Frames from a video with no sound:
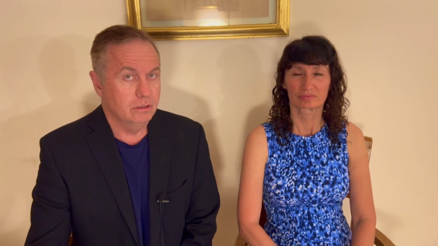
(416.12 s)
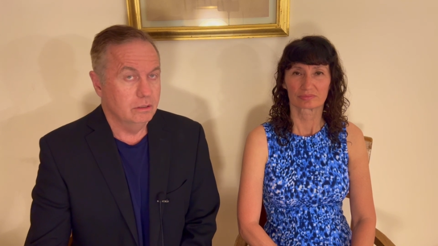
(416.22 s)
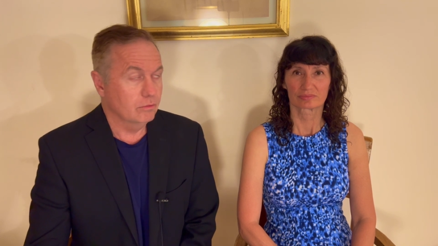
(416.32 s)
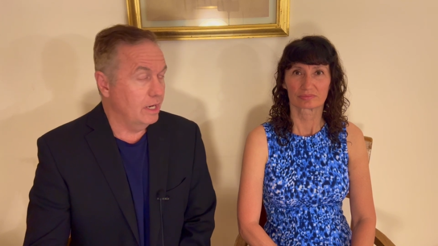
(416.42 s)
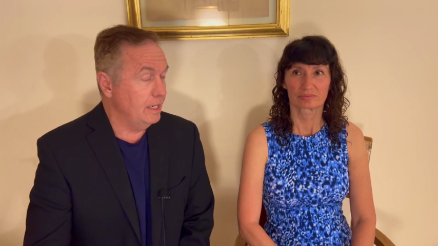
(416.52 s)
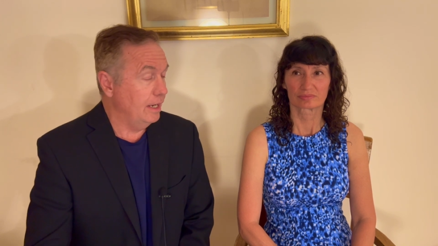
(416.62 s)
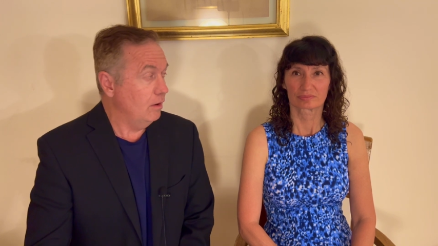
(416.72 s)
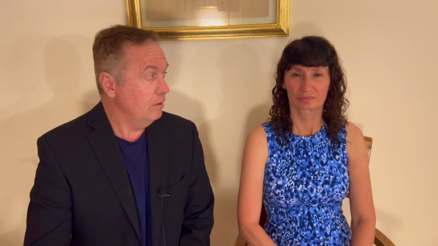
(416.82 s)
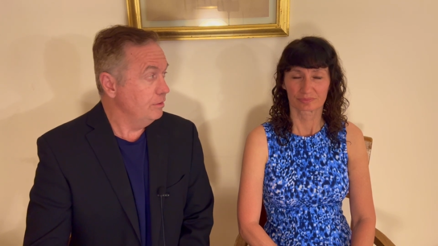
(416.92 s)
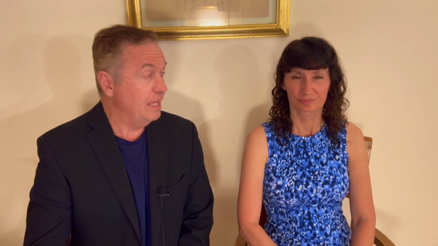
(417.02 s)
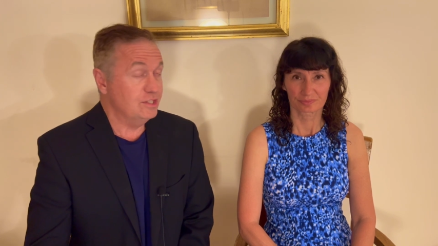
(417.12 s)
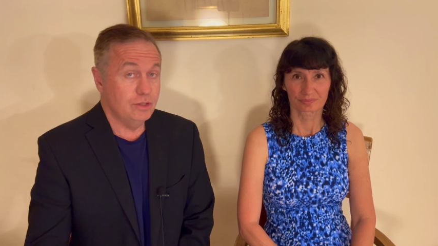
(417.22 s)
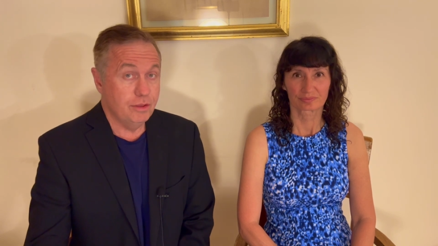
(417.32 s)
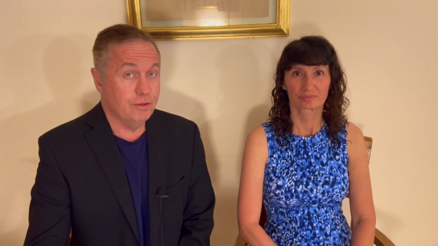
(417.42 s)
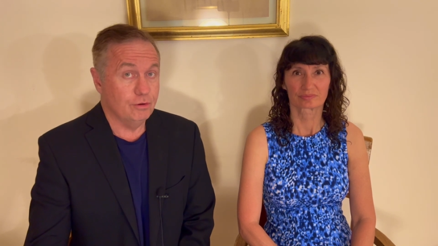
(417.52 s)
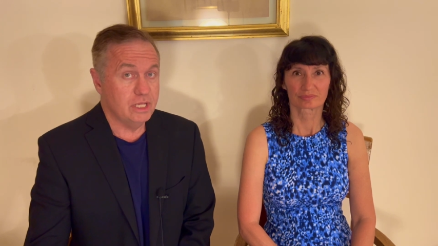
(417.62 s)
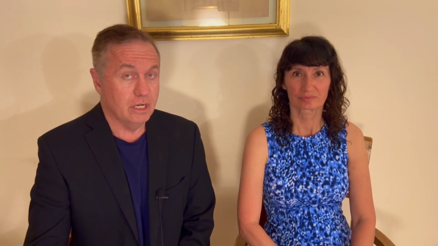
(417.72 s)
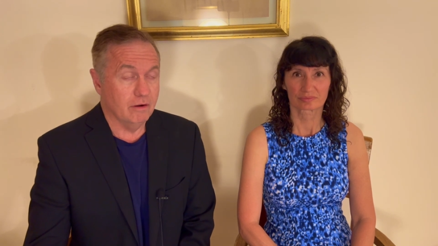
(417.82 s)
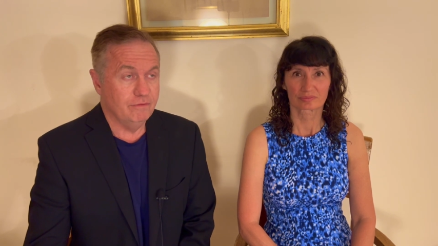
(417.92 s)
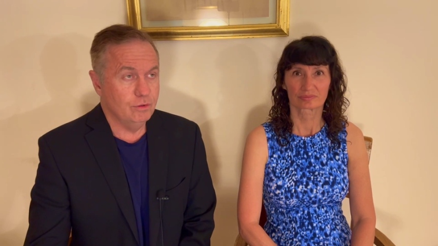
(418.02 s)
Speaker 1: right now. Mm-hmm. That's the 30
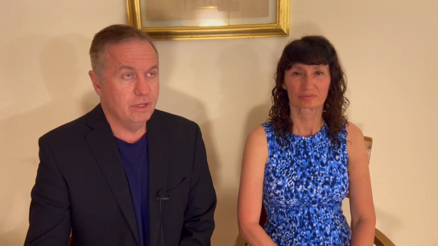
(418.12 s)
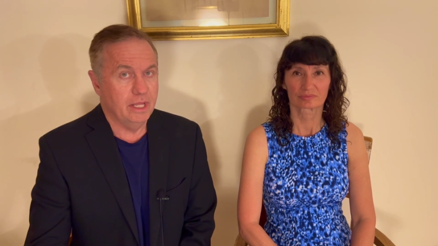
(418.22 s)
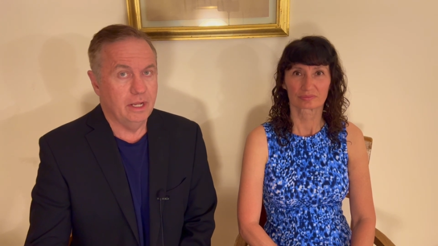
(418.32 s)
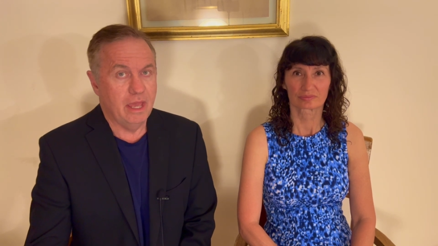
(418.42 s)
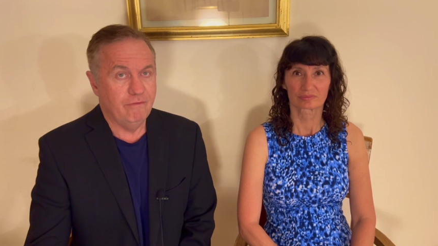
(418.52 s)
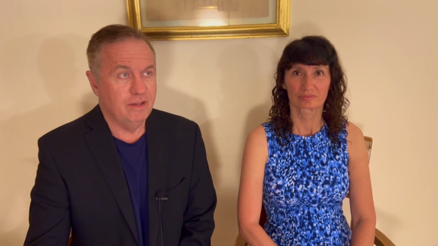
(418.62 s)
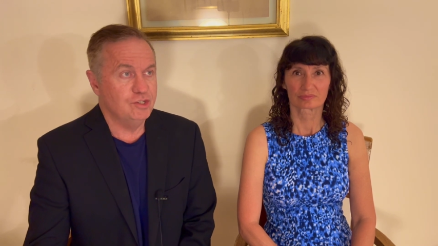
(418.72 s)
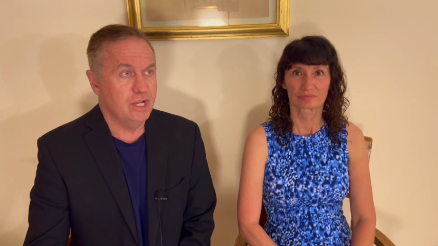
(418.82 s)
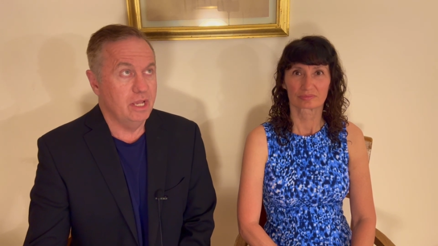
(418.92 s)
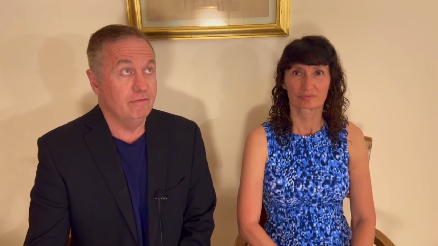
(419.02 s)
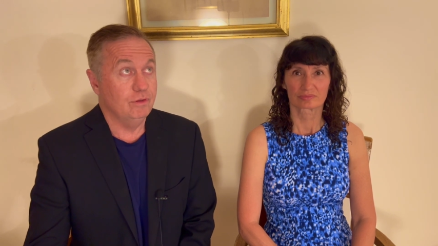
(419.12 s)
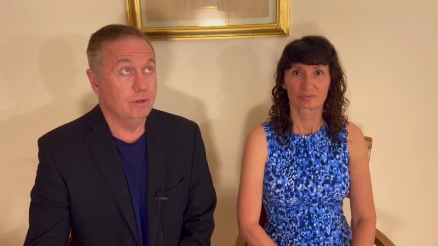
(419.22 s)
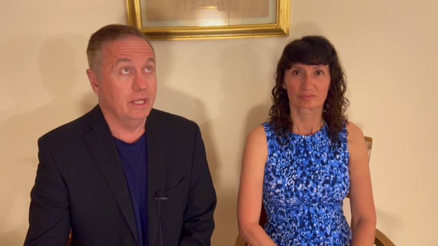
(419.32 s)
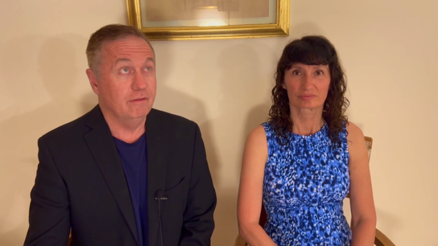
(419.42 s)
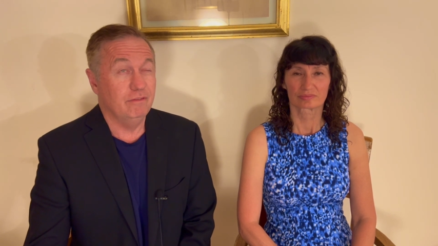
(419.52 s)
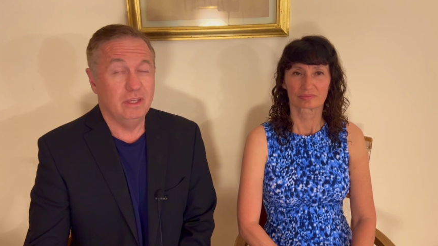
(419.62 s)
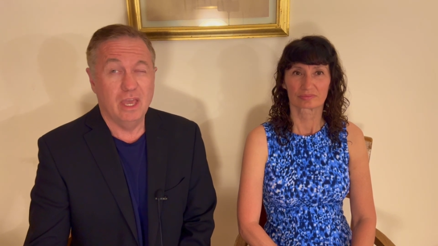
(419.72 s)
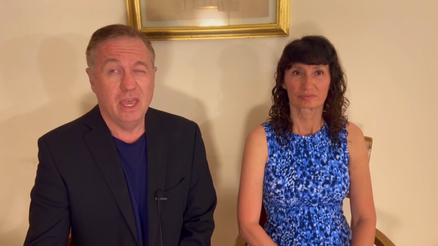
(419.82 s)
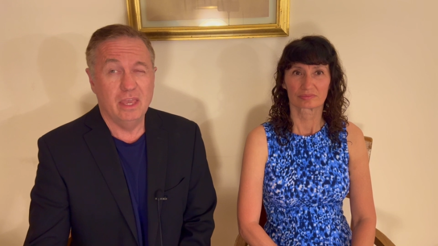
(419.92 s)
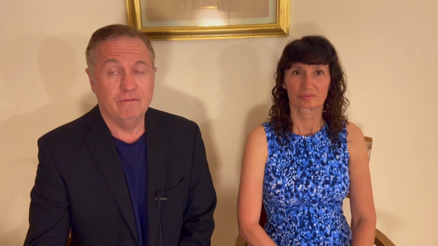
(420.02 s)
year. If you get an FHA, if you get a
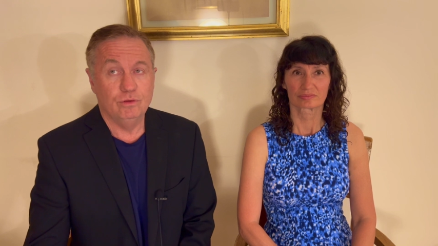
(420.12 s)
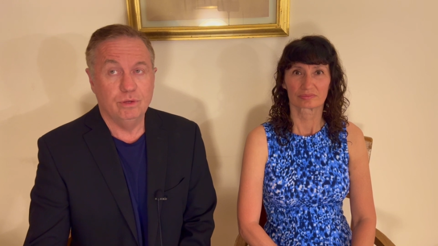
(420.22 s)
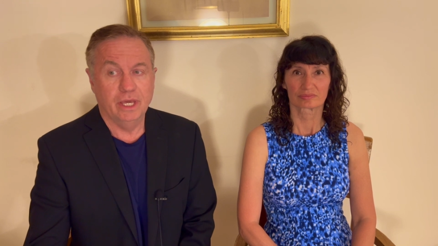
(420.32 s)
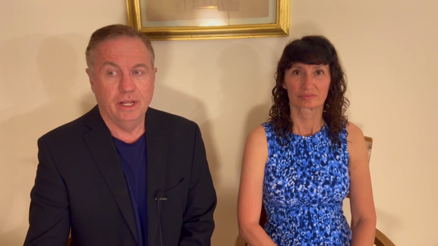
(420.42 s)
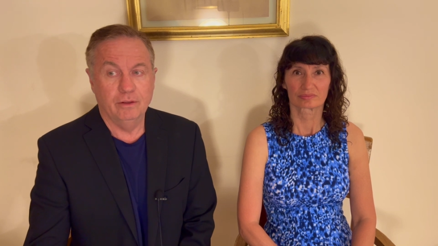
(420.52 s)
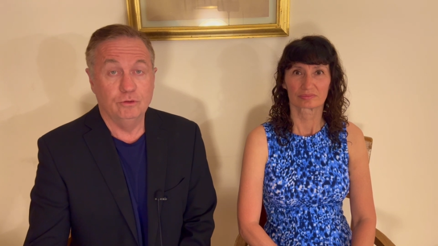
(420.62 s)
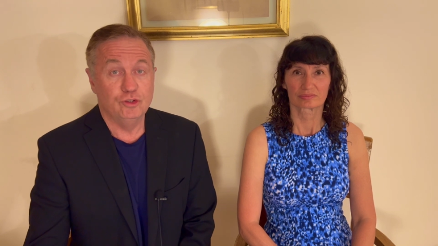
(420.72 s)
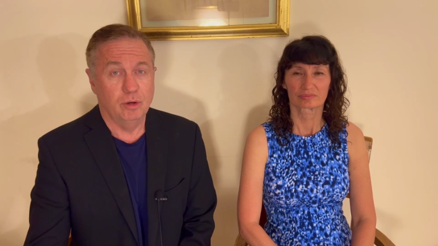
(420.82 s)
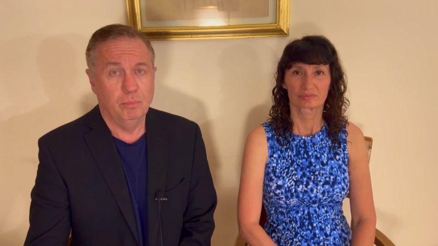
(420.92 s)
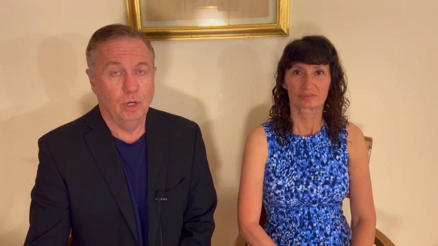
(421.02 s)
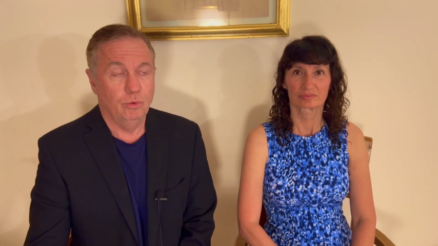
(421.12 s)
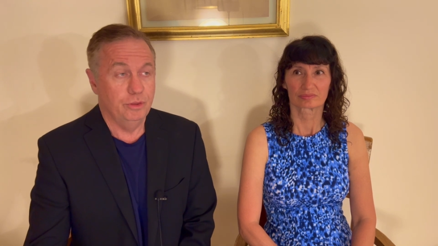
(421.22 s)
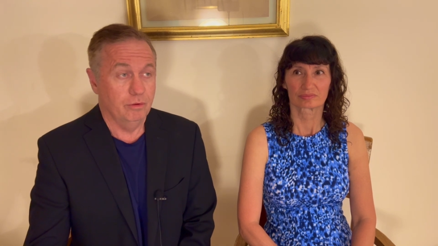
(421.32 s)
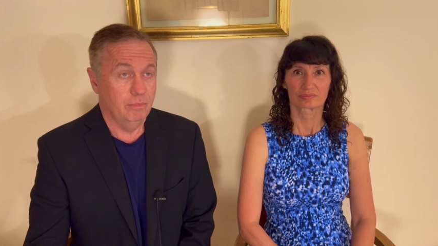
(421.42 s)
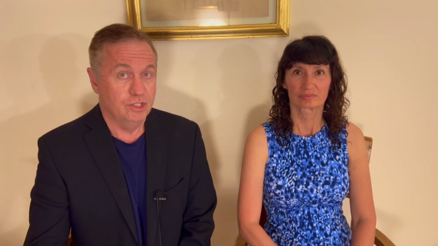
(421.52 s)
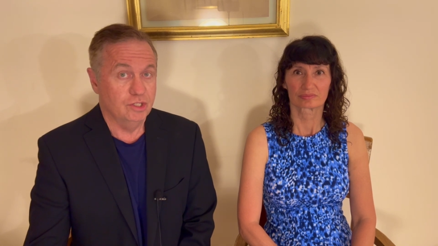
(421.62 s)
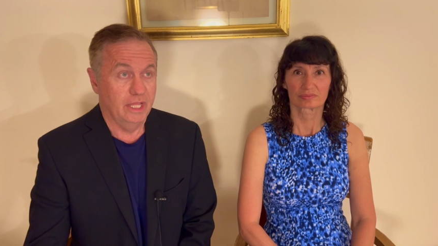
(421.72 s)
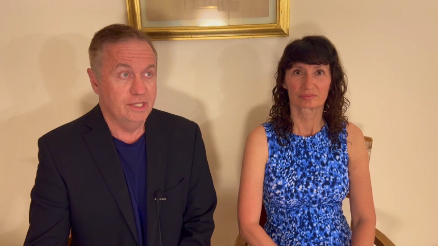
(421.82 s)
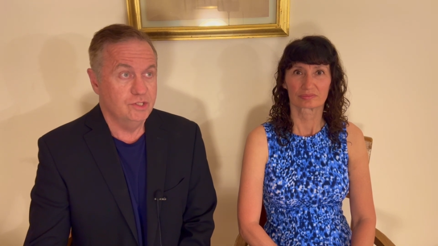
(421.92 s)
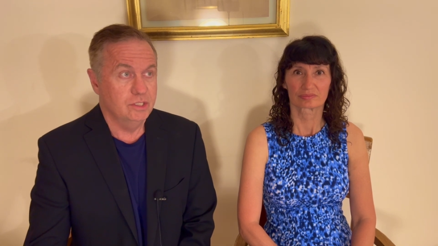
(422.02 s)
VA, if you get a jumbo, they're much
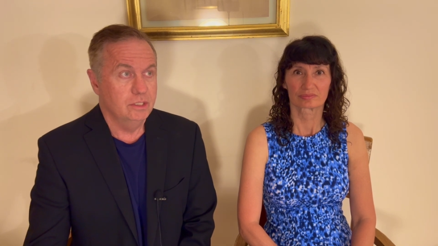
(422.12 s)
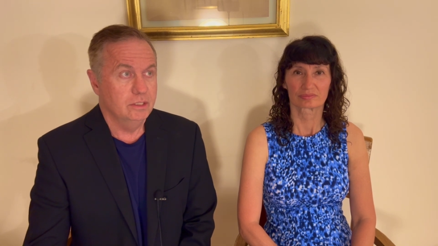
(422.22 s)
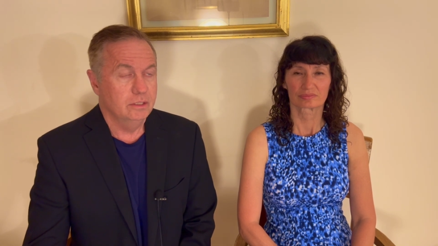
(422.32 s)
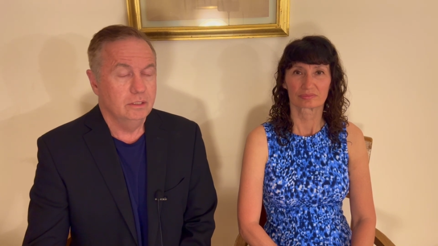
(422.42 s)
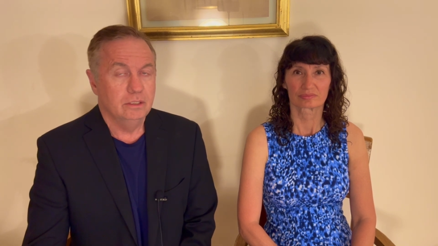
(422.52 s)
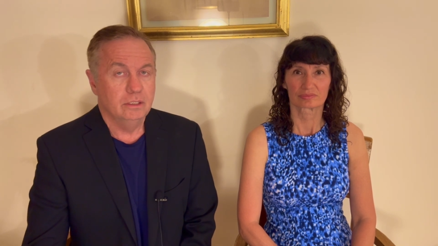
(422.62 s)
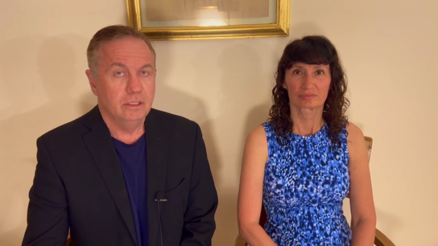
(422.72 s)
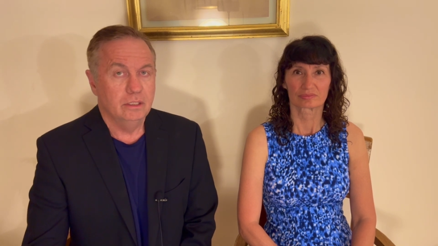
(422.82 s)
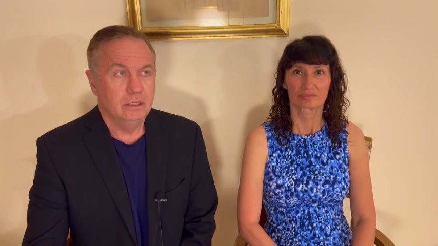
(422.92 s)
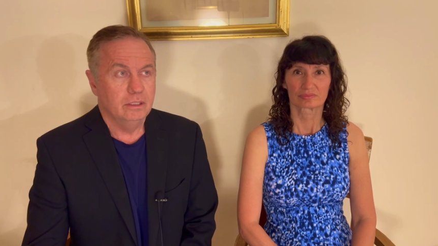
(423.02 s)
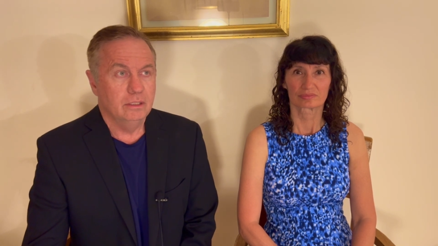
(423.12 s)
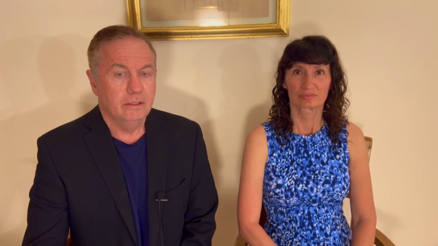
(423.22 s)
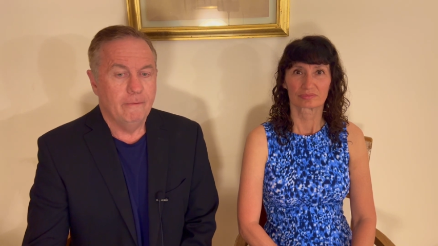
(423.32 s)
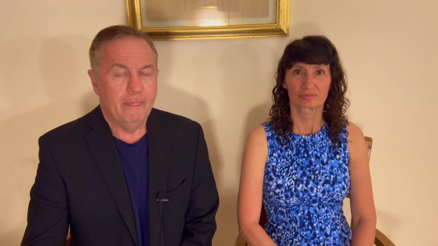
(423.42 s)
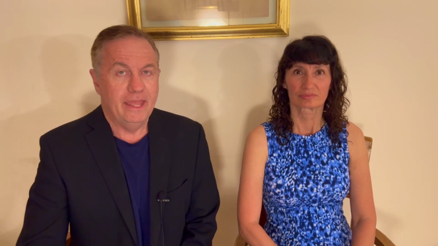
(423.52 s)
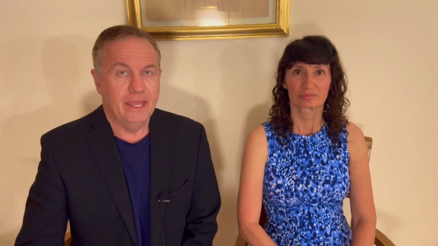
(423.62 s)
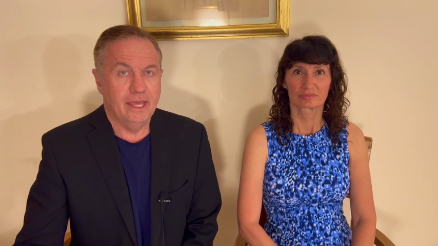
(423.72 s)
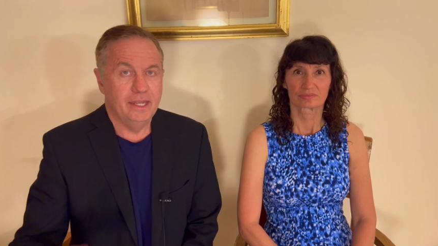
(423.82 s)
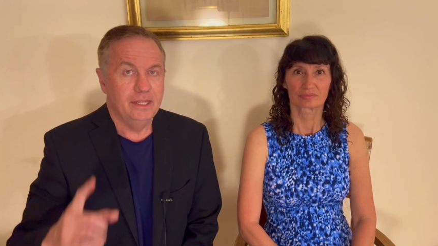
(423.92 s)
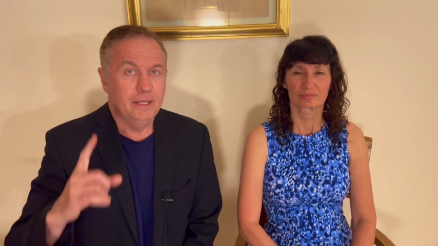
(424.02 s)
less.
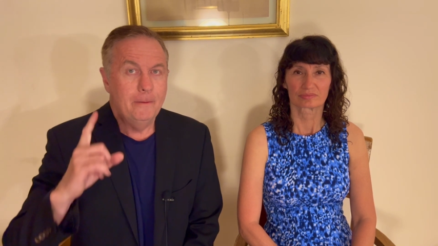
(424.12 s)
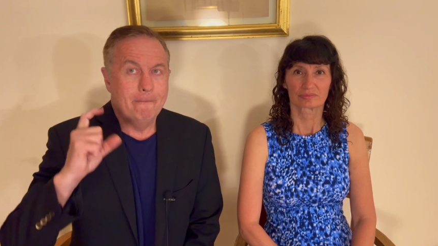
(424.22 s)
And